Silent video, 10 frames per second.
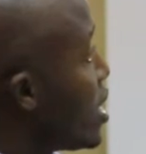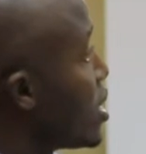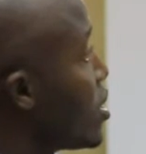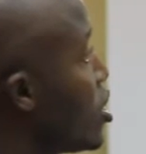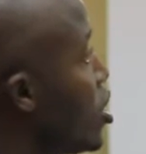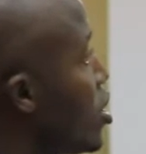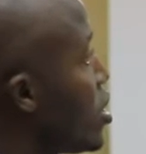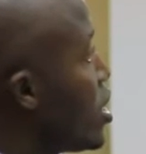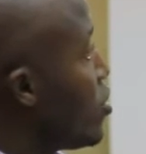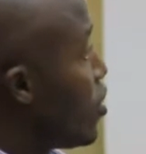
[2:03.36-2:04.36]
that
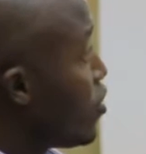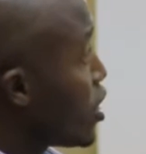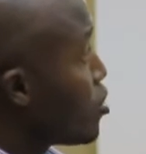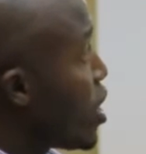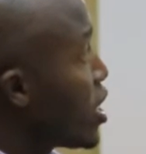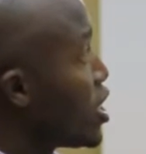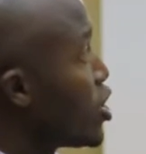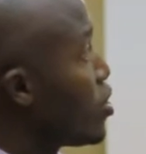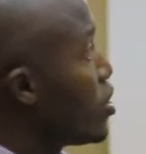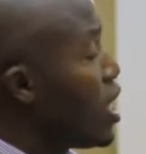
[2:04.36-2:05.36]
the velvet
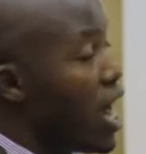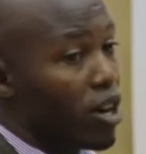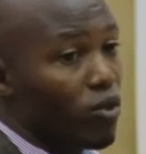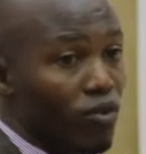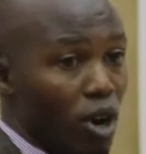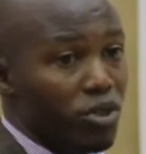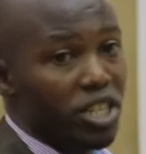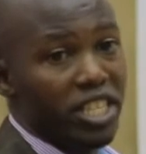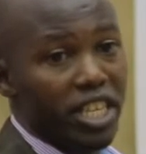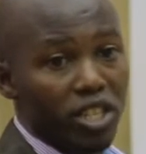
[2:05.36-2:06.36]
monkeys are found
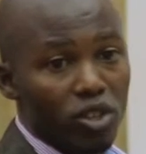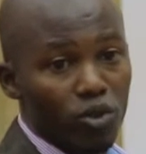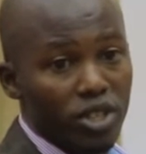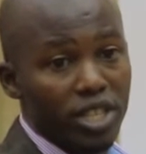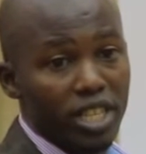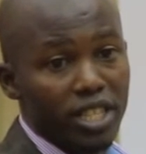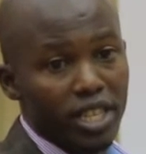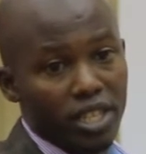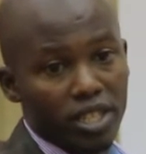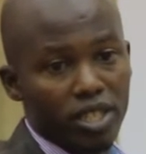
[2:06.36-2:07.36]
within
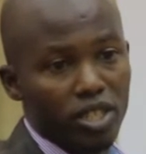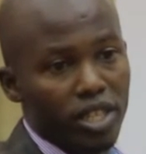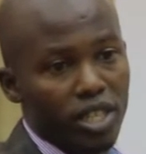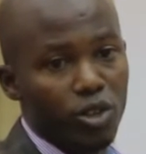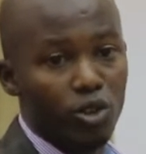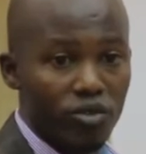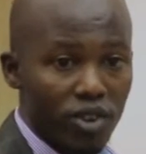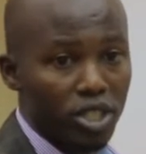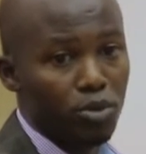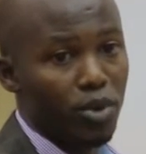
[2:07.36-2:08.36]
the
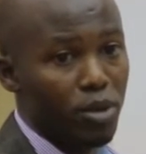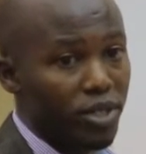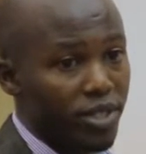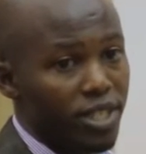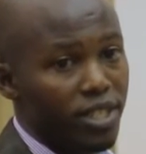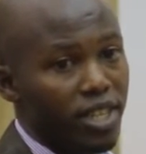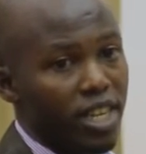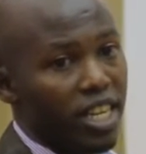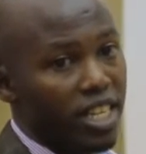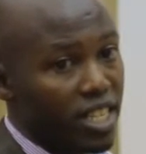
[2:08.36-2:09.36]
university premises,
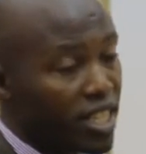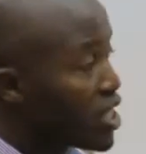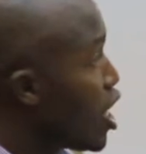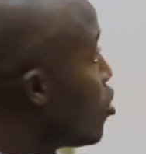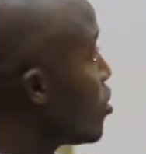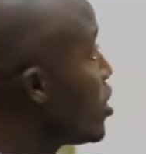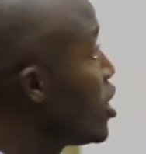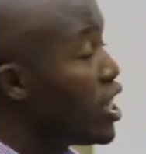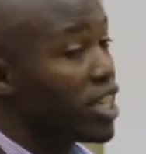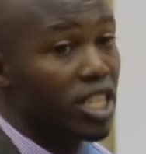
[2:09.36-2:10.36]
in the town,
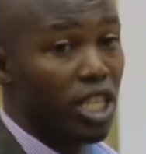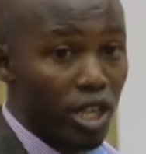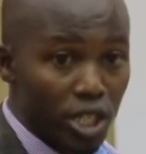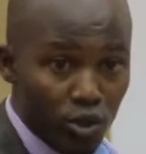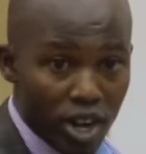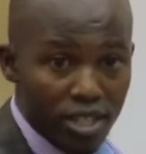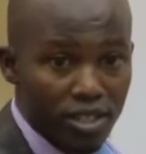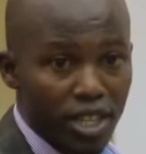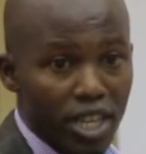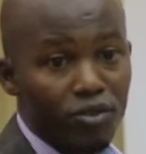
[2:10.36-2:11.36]
in the
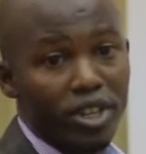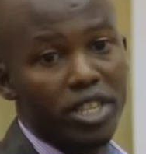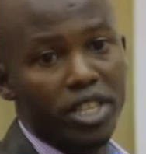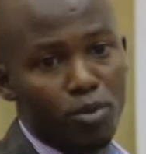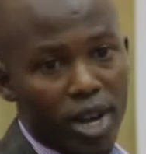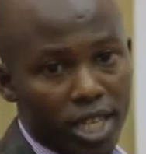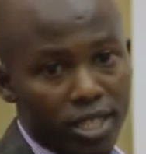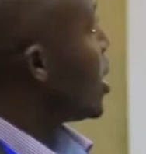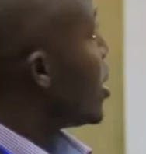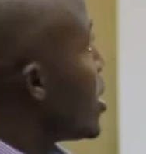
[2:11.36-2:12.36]
restaurants, even in the
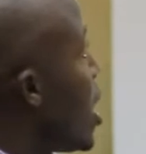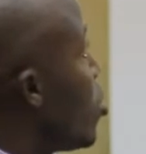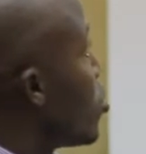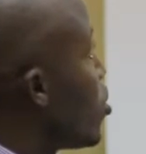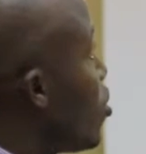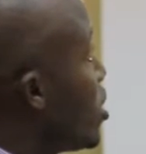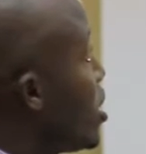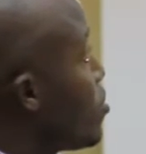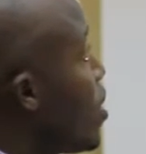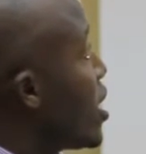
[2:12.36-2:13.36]
markets. Now, although
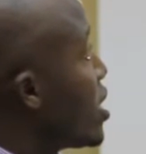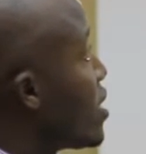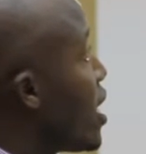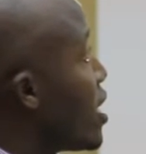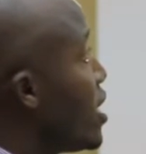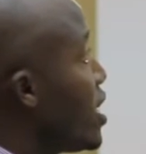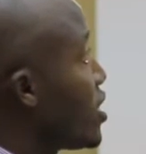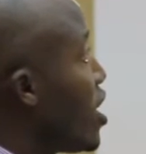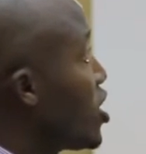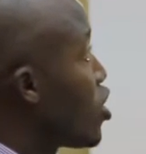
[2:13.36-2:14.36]
these monkeys are an
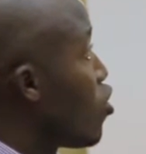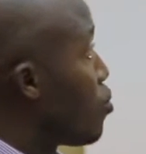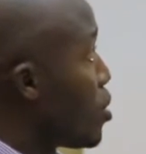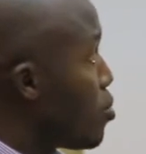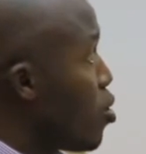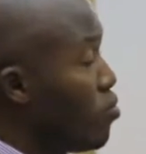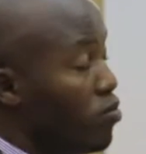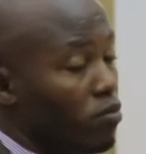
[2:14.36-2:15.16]
attraction of people,